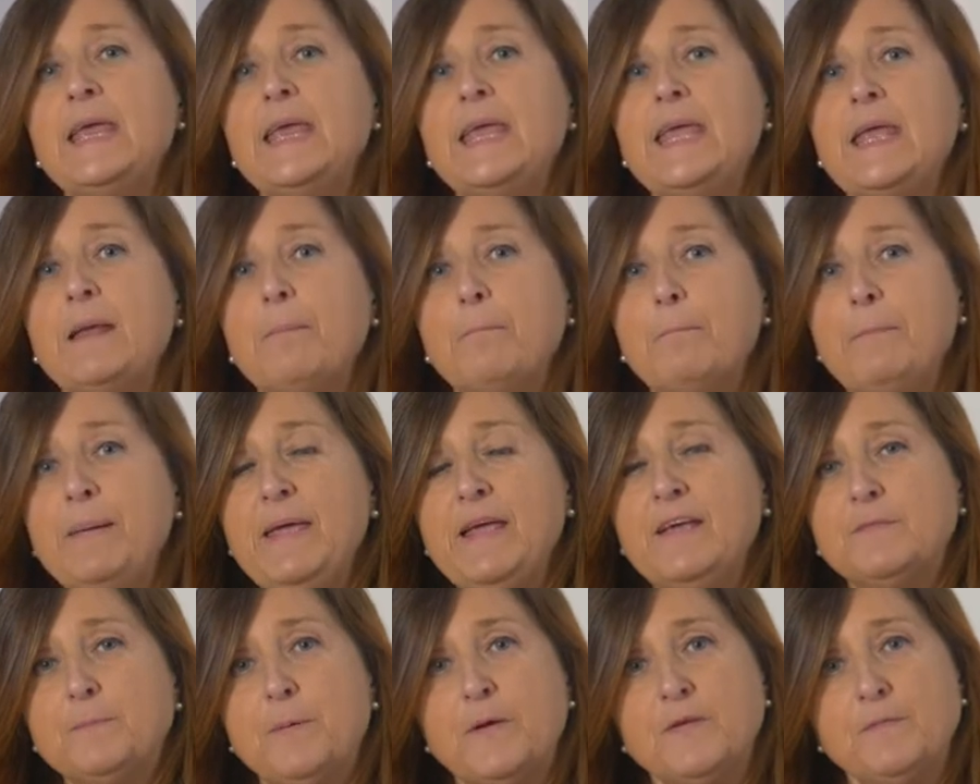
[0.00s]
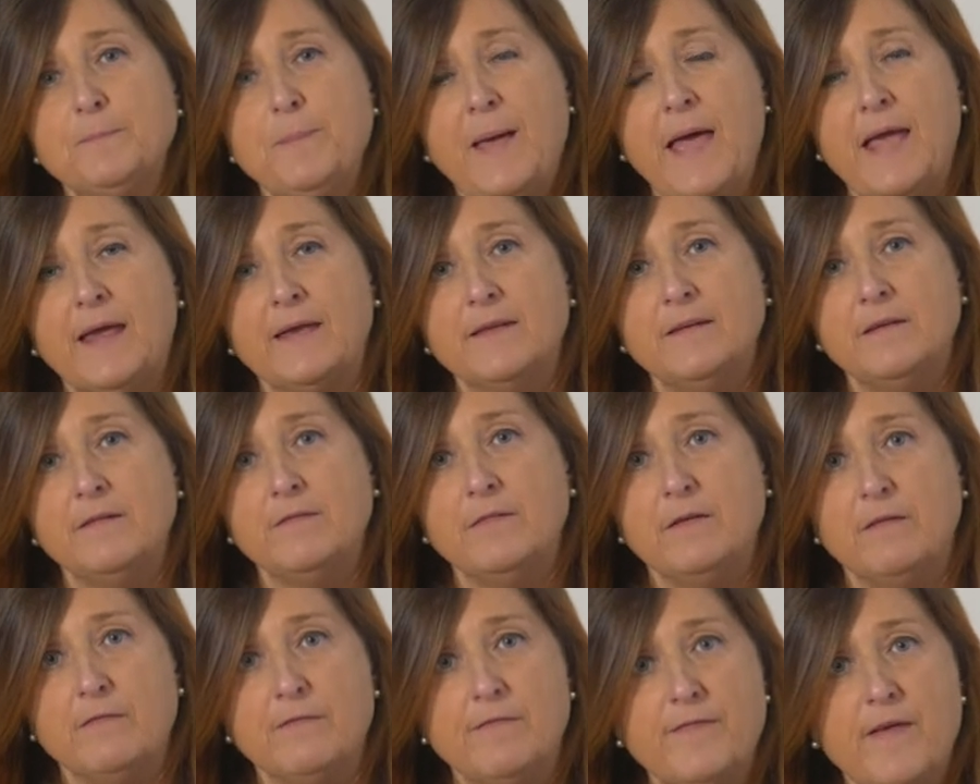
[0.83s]
In Biggs' perspective,
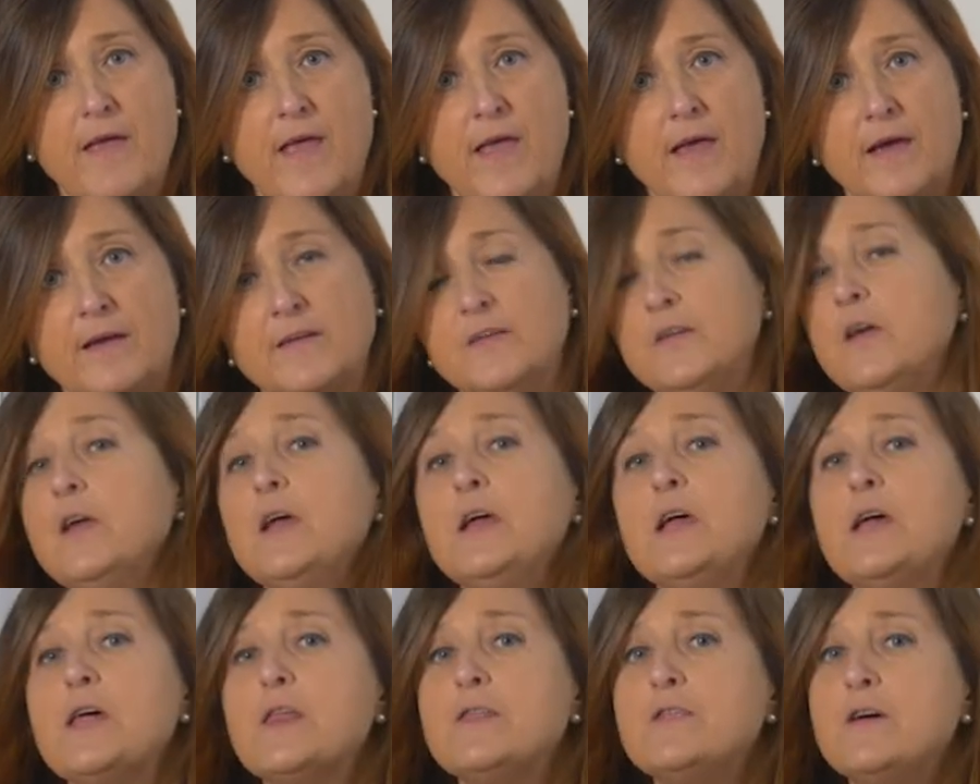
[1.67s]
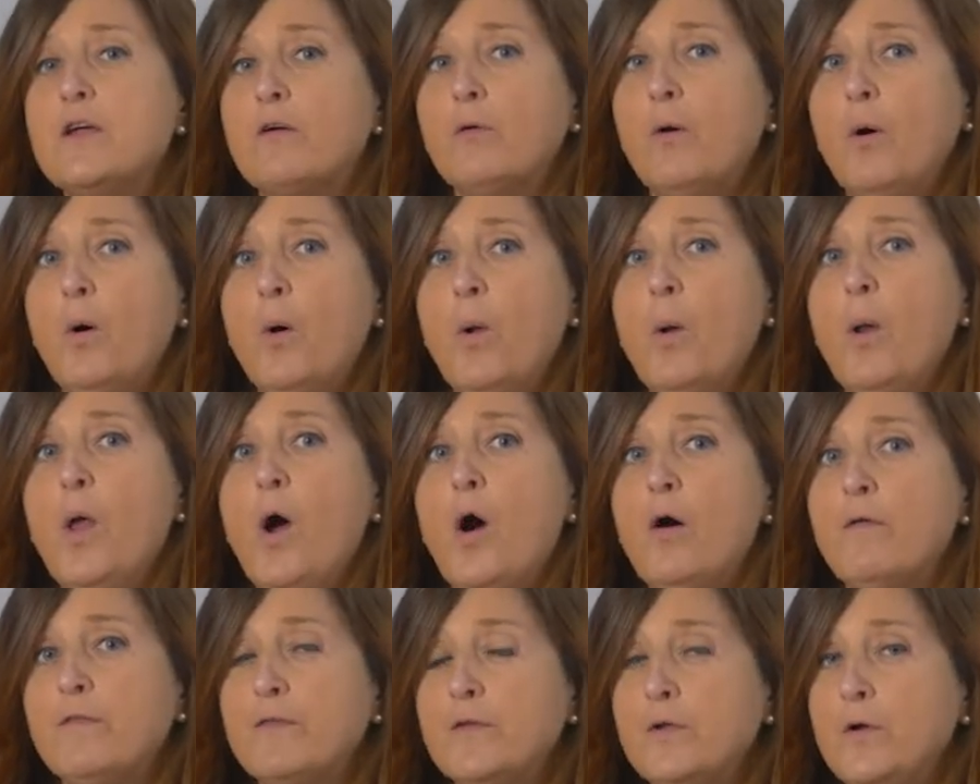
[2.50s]
in fact, the role
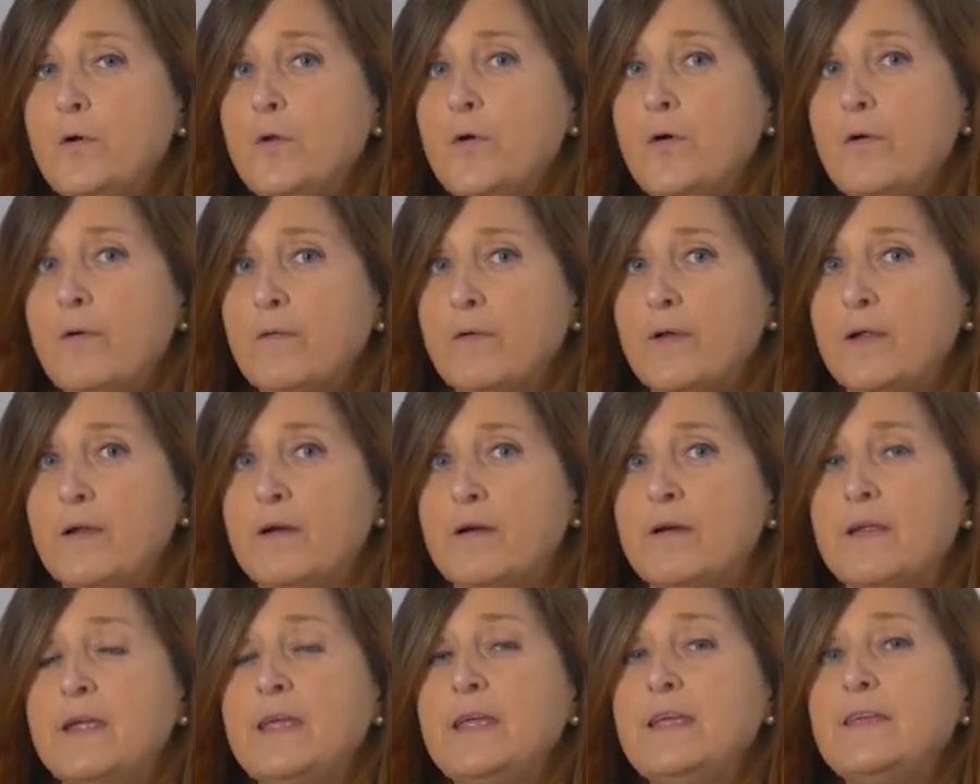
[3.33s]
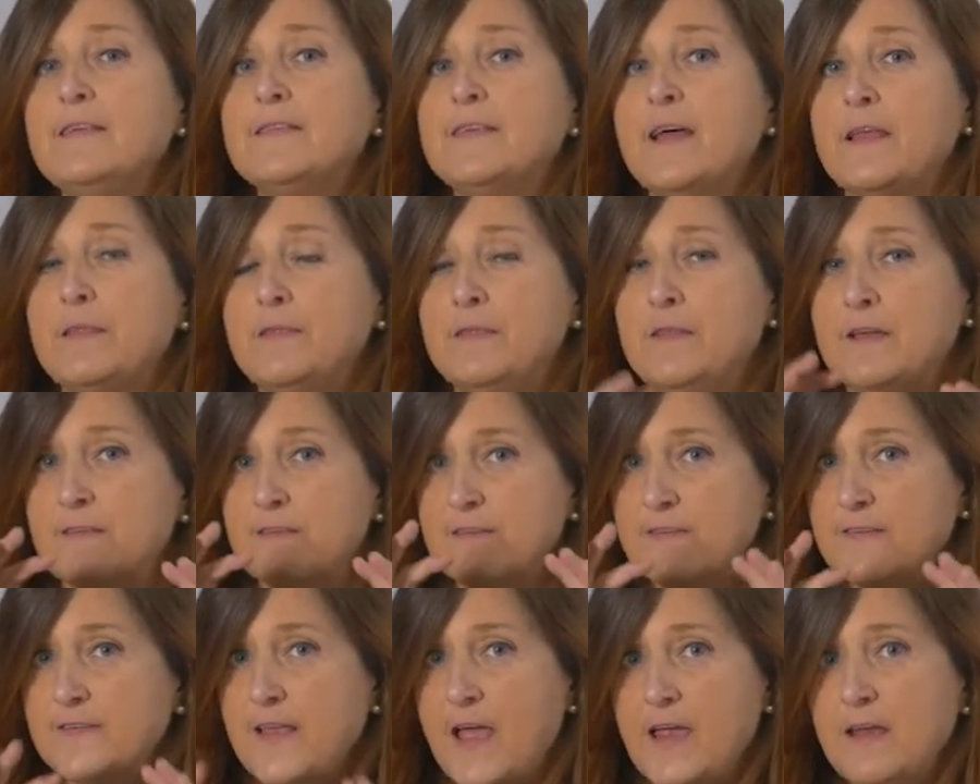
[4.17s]
of the learner is at the
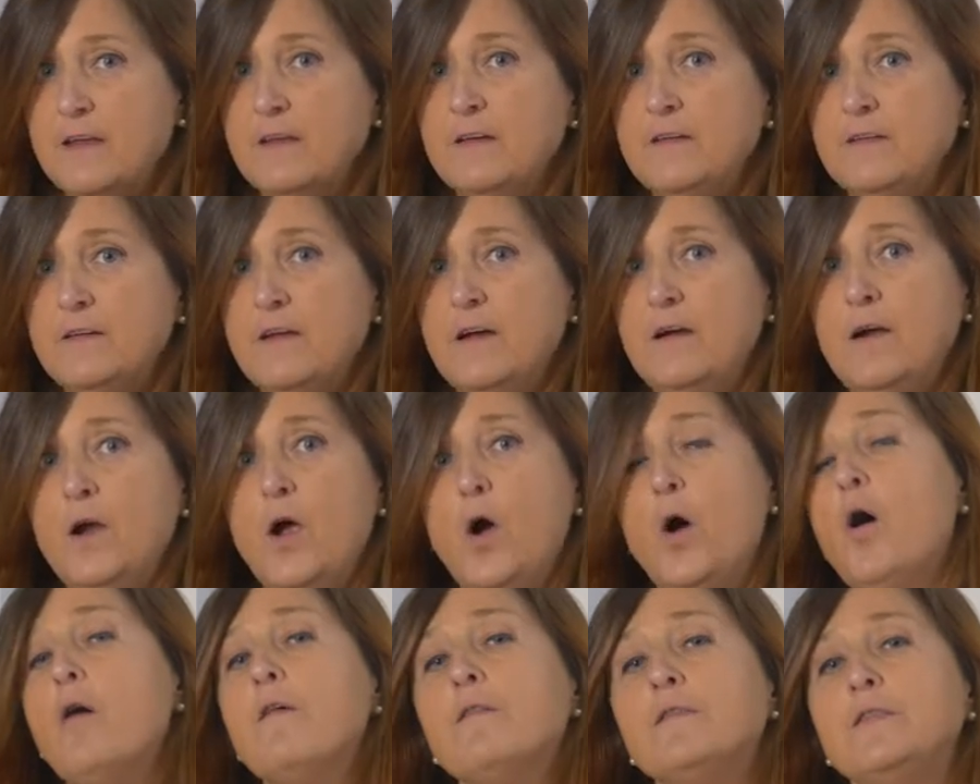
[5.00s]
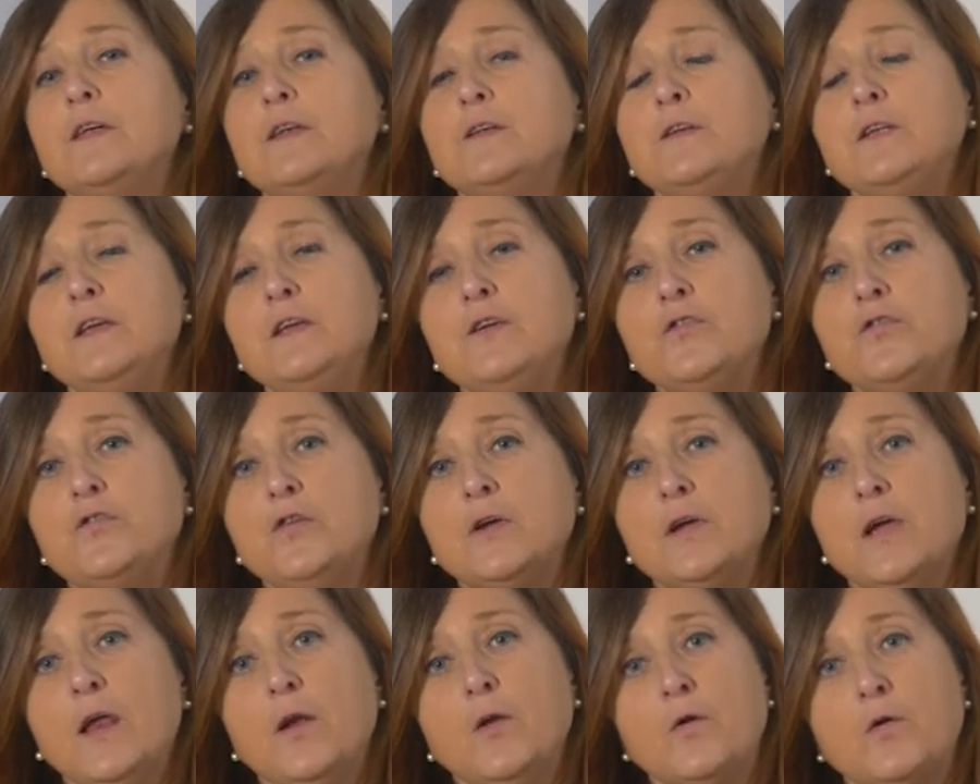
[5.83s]
center of the
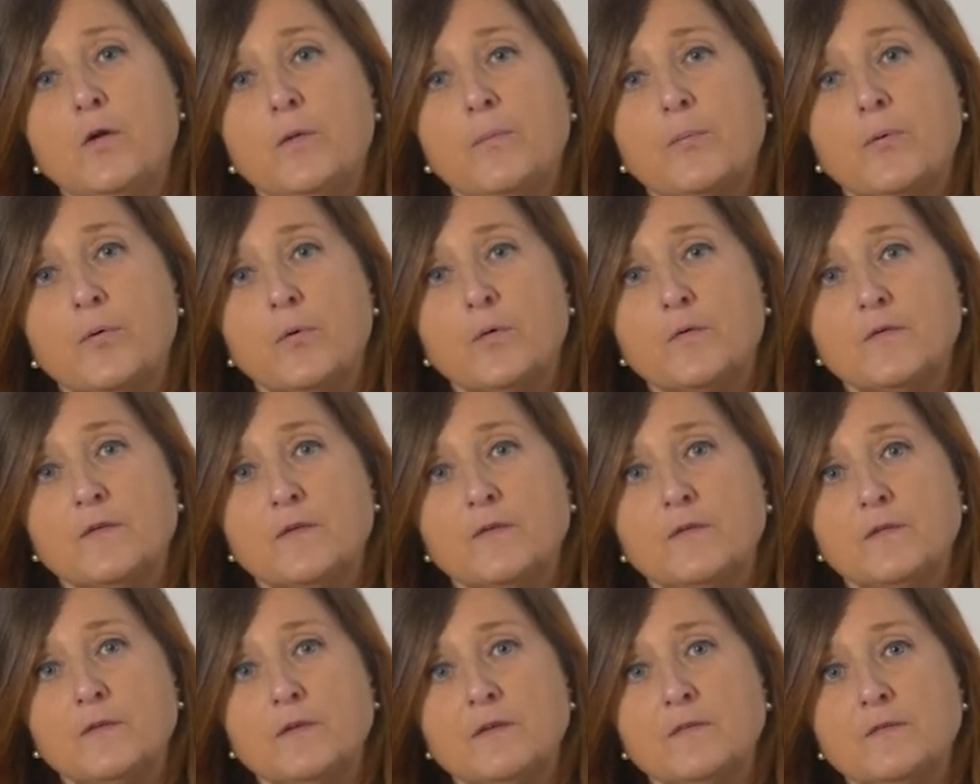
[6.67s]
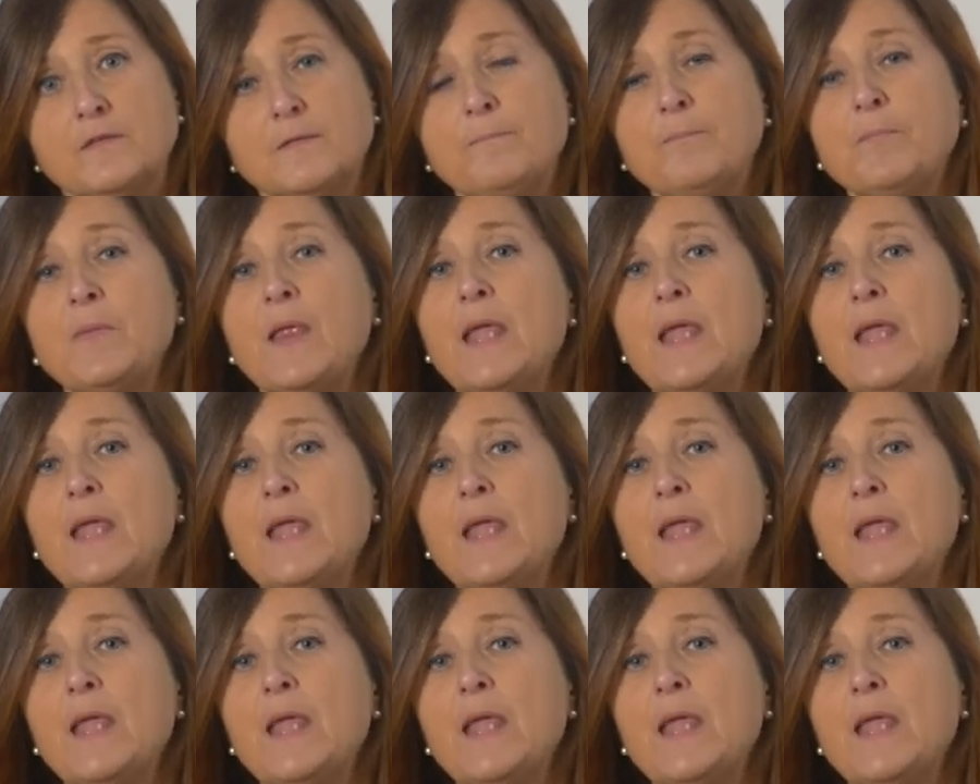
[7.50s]
teaching and learning processes.